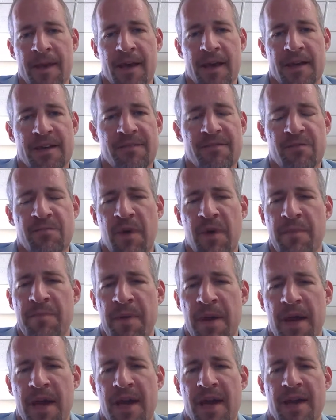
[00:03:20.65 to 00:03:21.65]
and even my
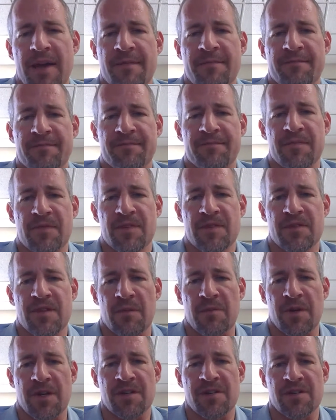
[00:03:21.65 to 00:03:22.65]
pay to
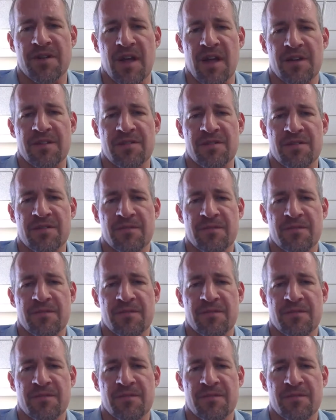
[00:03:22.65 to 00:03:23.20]
some extent.